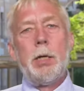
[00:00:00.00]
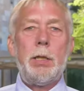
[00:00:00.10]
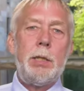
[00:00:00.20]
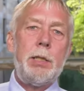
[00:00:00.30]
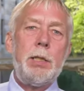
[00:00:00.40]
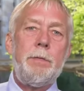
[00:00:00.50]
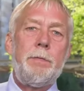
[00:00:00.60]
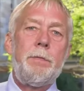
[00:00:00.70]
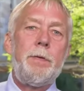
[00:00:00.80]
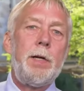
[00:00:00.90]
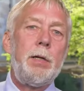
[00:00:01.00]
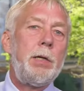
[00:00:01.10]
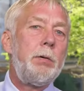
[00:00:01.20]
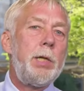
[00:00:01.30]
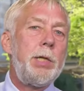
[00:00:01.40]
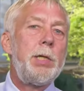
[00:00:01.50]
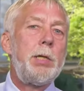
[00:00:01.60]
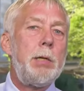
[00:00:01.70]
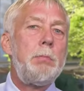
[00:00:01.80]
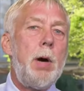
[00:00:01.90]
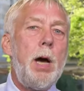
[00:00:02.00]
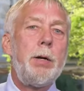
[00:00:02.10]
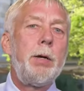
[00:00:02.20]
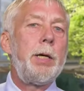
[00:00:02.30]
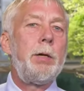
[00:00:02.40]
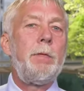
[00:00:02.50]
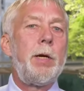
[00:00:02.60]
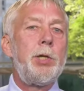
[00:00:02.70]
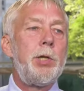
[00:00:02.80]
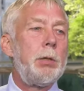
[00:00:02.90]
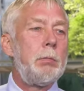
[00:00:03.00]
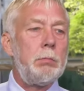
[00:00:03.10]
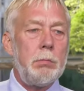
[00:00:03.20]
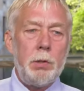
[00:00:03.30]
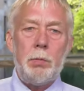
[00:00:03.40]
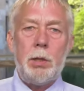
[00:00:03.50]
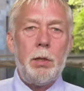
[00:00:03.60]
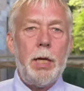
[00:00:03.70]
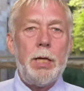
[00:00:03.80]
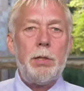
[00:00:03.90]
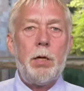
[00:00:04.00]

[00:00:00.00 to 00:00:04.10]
this is a fairly recent and modern innovation, something the last